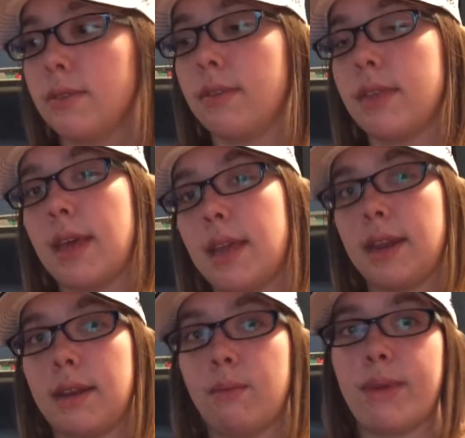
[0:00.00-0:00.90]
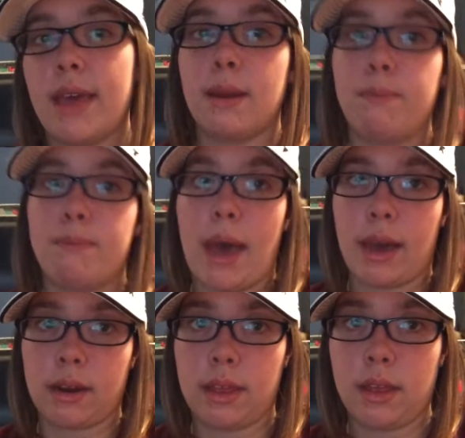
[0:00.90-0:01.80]
So then we head
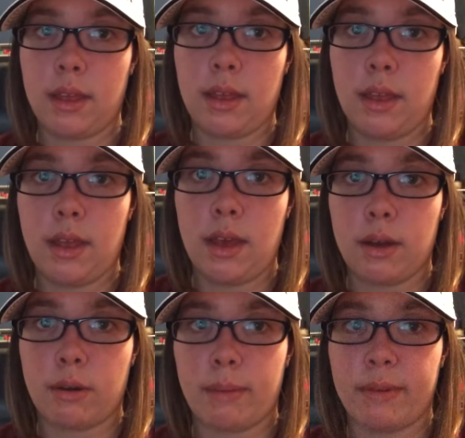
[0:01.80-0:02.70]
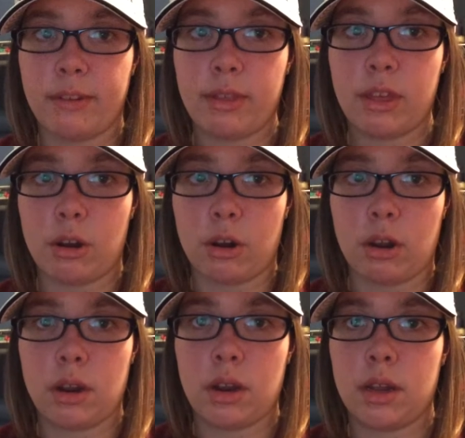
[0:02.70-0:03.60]
back to the Gramercy
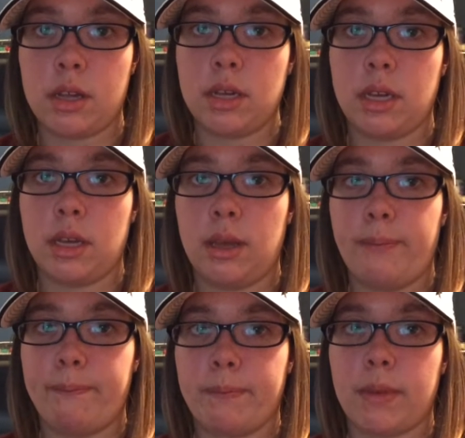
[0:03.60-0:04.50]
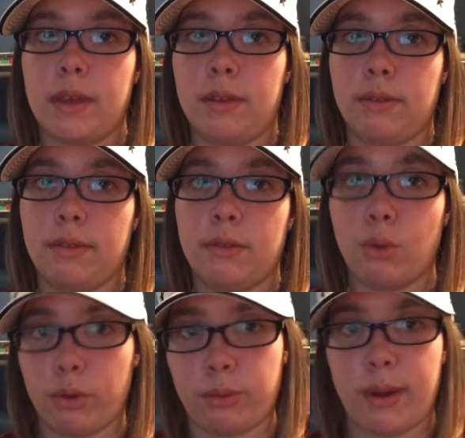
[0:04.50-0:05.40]
Theater because um,
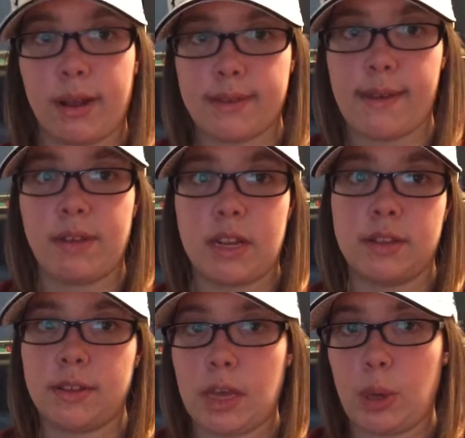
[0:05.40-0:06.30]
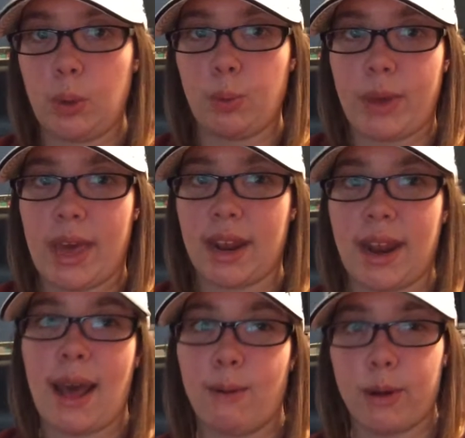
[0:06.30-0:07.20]
doors were at 7, so we had
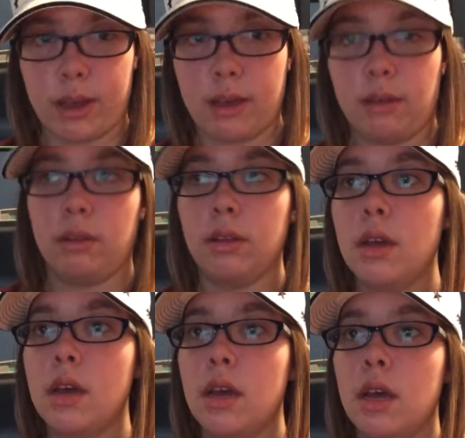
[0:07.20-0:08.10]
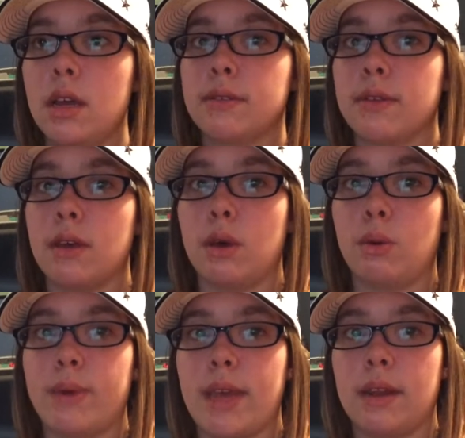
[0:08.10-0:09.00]
an hour to kill.
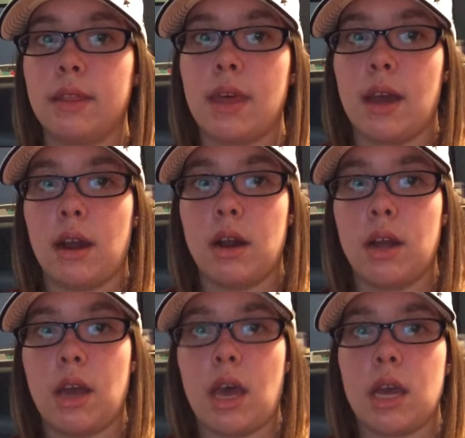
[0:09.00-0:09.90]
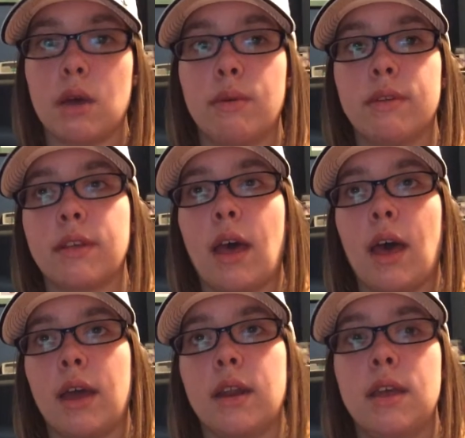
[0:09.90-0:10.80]
So we head there. I go
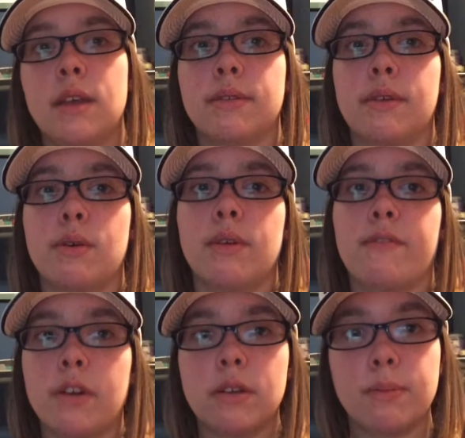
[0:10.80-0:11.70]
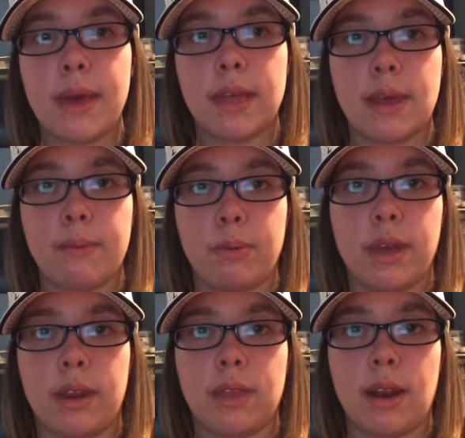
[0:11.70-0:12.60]
inside. So the first band that
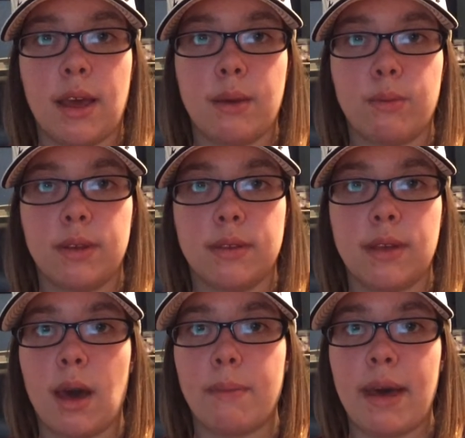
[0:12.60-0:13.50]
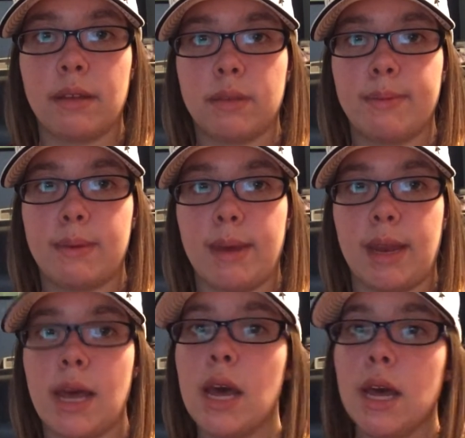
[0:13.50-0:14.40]
played of the night was A Balance
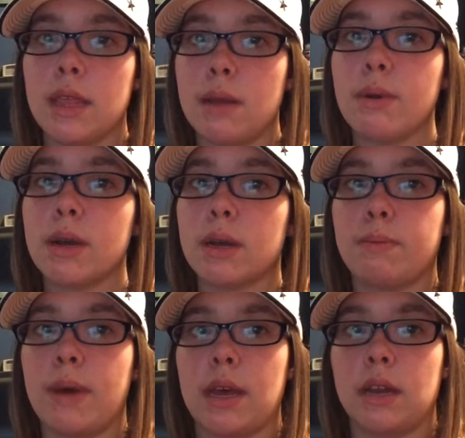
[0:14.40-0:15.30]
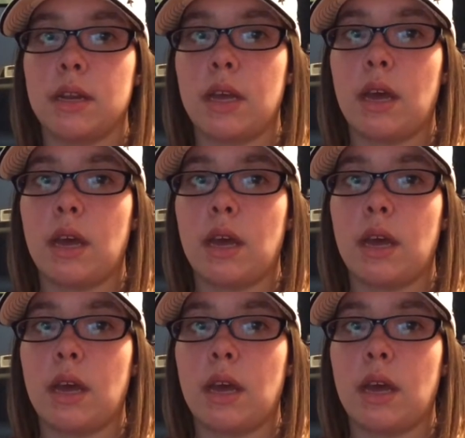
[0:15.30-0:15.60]
Between. They were a good band.